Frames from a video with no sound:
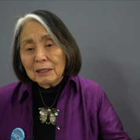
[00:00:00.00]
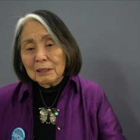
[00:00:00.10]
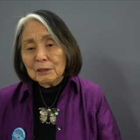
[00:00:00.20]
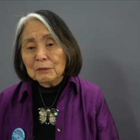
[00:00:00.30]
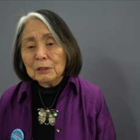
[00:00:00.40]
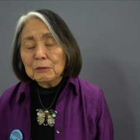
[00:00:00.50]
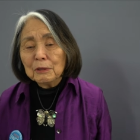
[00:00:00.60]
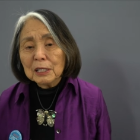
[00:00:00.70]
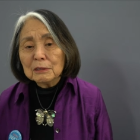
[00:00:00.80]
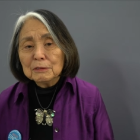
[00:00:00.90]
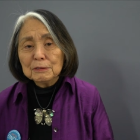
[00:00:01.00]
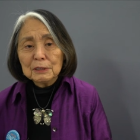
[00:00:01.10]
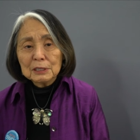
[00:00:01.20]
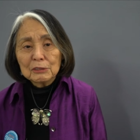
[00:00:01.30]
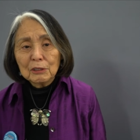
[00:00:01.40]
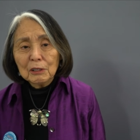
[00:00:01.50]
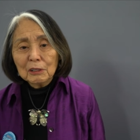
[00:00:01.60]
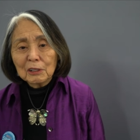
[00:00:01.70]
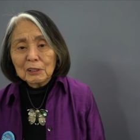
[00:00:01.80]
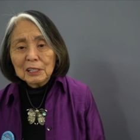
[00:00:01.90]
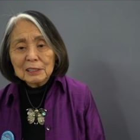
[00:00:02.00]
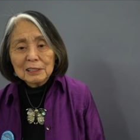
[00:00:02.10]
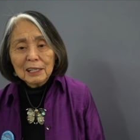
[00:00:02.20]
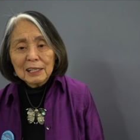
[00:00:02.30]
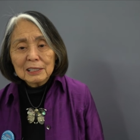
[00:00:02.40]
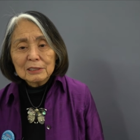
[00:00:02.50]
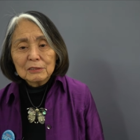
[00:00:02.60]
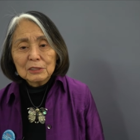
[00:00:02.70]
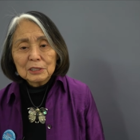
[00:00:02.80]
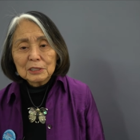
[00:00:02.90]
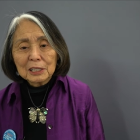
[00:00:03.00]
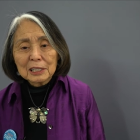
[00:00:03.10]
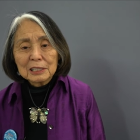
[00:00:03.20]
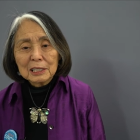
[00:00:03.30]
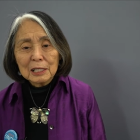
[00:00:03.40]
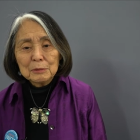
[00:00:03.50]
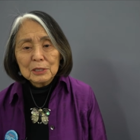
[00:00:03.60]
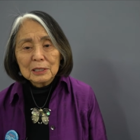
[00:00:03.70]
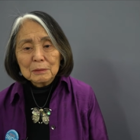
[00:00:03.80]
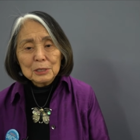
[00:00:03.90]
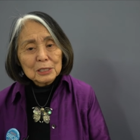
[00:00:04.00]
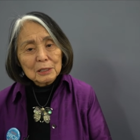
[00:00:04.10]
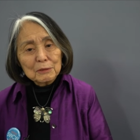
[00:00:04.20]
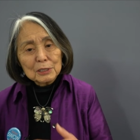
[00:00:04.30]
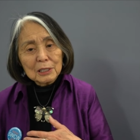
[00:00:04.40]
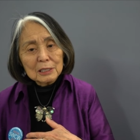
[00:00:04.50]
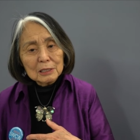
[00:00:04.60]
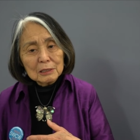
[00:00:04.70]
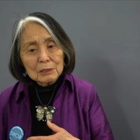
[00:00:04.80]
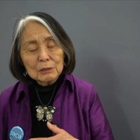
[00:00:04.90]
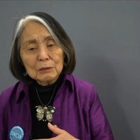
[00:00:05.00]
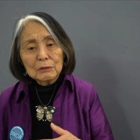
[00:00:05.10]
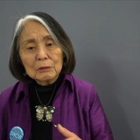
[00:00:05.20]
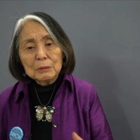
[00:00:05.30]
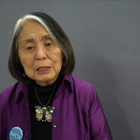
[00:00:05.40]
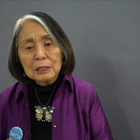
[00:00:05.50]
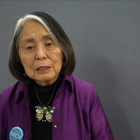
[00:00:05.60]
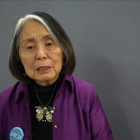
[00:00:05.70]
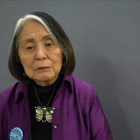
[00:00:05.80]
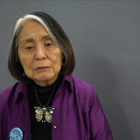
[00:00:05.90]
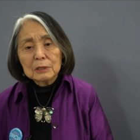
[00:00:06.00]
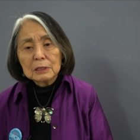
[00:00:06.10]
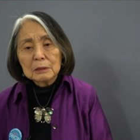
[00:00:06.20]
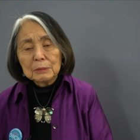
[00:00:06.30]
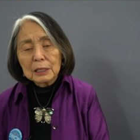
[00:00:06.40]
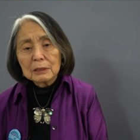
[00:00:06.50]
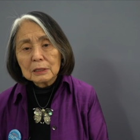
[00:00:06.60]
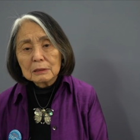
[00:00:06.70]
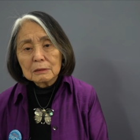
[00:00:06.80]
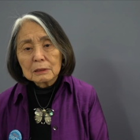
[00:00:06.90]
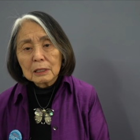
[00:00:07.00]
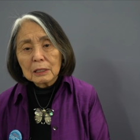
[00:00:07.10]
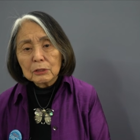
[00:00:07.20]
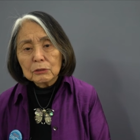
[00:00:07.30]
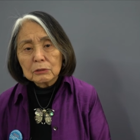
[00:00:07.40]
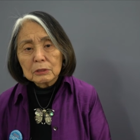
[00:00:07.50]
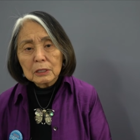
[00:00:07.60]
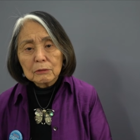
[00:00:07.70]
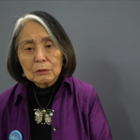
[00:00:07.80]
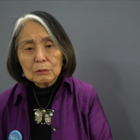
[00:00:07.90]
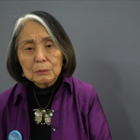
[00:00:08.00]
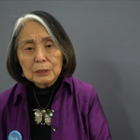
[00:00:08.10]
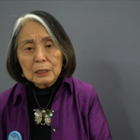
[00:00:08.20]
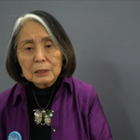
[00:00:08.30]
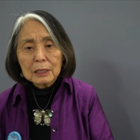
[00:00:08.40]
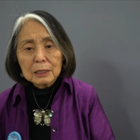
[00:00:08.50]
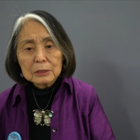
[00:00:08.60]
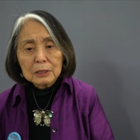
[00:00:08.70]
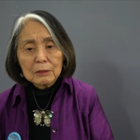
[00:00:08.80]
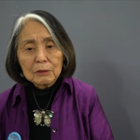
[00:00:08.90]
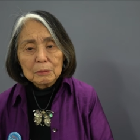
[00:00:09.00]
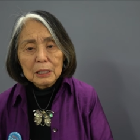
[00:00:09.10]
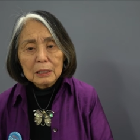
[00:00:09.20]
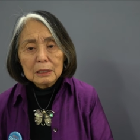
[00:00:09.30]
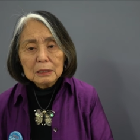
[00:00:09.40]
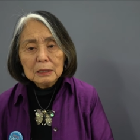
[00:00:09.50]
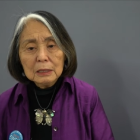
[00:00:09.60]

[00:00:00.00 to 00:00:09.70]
The, the fate of us all are in the hands of certain archetypes, and I'm just emphasizing two of the many that I've written about in Goddesses and Every Woman and Gods and Every Man,